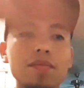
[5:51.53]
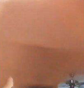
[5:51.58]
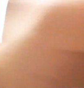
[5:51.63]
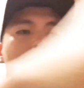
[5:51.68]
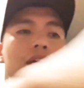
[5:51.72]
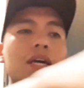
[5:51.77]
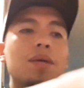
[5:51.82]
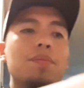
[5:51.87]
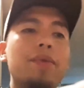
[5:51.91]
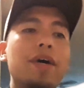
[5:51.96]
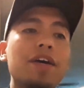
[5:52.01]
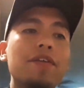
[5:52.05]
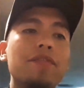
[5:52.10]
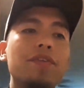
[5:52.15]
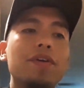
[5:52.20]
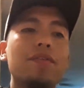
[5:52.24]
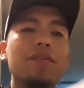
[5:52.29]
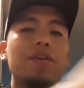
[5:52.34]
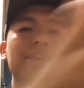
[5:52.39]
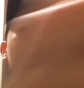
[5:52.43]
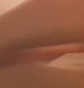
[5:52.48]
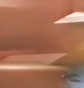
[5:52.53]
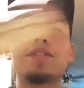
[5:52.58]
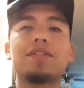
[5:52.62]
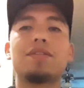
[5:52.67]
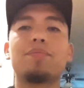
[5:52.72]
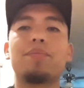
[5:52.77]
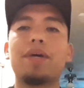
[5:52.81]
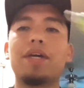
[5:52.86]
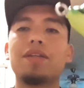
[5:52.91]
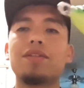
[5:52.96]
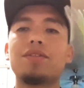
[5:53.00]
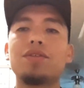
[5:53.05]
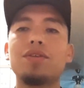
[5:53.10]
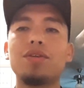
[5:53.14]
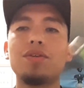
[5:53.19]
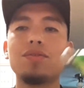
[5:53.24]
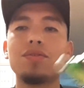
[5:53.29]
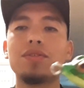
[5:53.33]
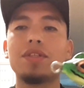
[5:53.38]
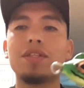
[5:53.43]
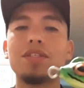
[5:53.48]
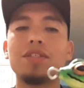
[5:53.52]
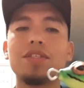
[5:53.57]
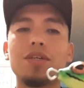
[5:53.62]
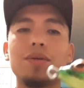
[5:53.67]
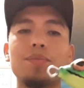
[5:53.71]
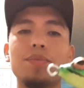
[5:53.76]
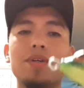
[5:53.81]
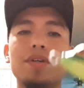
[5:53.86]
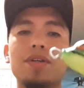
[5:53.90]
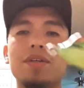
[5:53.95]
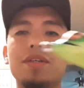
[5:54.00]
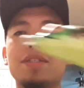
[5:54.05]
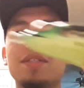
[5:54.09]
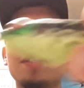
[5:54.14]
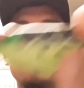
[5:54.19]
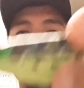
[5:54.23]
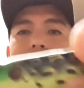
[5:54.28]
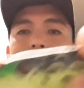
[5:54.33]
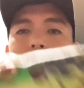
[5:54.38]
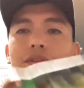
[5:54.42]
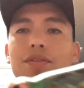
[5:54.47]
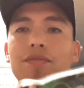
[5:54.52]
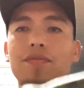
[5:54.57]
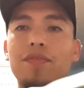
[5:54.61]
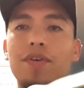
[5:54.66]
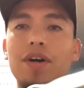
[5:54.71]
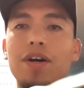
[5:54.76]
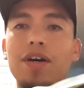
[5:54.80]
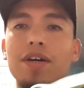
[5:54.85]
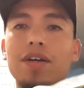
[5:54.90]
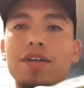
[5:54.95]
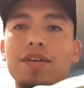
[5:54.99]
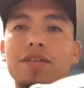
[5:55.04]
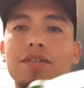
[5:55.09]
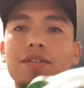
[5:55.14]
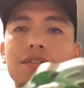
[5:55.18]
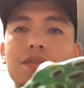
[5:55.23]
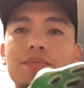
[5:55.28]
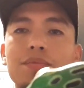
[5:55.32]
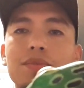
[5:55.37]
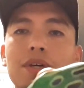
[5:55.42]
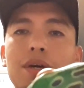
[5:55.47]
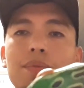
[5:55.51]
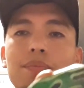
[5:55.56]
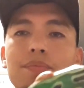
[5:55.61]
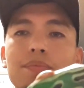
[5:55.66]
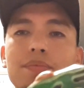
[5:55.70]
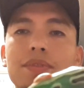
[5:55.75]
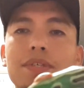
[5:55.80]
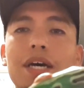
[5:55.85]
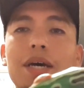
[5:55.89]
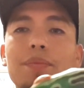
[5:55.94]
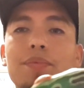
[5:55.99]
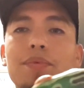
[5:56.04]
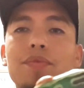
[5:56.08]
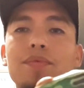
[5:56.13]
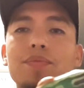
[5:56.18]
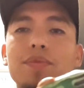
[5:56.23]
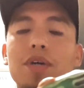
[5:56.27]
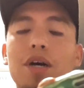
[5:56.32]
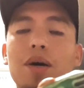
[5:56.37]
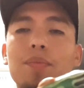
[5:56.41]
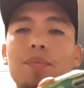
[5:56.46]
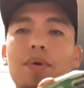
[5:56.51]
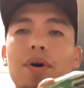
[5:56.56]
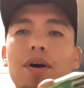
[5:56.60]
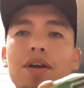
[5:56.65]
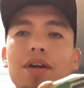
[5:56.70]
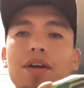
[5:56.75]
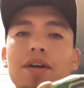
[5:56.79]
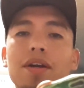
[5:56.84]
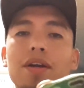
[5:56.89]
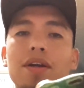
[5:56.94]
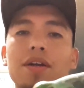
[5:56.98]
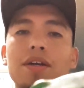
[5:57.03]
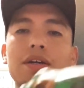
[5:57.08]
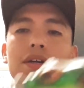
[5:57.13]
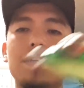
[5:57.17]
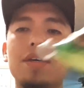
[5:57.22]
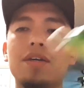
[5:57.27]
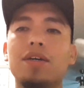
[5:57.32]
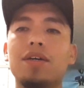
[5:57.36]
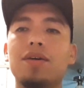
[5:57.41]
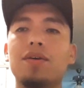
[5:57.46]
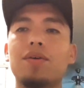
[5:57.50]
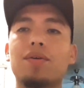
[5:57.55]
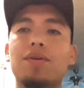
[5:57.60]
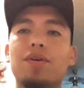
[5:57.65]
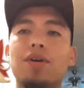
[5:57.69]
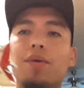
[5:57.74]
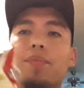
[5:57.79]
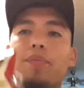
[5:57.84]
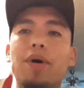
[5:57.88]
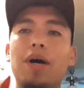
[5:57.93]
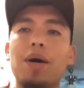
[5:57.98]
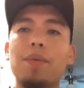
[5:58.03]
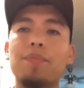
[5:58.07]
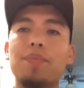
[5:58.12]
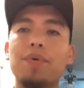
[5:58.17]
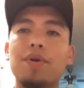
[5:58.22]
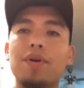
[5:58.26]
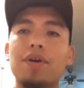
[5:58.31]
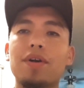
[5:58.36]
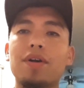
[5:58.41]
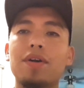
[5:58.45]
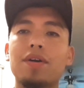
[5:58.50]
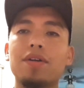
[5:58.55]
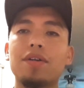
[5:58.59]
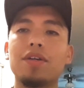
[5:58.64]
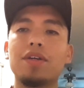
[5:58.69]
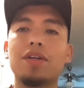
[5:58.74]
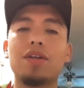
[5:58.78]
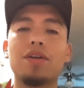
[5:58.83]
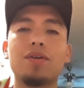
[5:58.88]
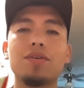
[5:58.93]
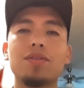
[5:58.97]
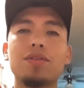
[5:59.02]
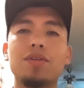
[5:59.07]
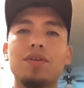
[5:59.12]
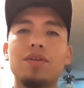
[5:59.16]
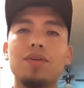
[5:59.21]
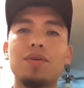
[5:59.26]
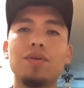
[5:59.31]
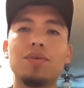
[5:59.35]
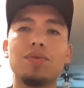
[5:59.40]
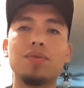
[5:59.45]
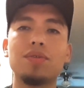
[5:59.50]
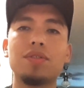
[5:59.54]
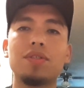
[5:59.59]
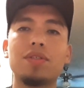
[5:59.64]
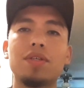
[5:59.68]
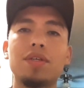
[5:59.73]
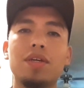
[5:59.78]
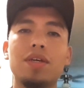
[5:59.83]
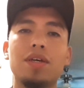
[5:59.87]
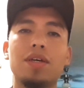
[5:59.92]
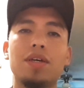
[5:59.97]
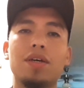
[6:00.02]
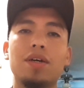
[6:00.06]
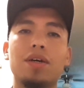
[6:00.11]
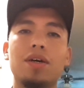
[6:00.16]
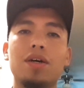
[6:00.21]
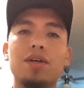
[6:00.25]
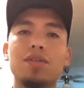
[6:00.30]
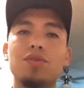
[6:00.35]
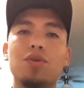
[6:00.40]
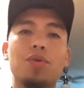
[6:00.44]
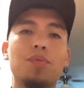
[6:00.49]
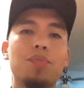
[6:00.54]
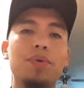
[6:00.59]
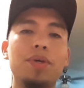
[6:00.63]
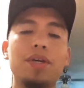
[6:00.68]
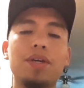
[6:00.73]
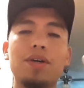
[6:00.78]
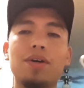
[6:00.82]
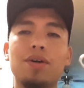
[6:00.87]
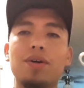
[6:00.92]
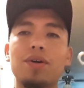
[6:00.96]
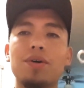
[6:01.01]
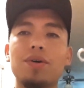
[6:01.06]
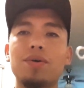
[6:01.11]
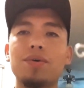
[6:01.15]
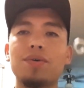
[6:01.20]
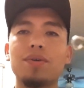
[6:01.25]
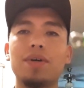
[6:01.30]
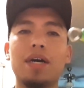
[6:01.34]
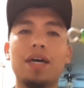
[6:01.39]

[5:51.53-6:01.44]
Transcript: And my favorite bait to use in the summer is either the frog, some type of top water, or a popper. You can also use a torpedo.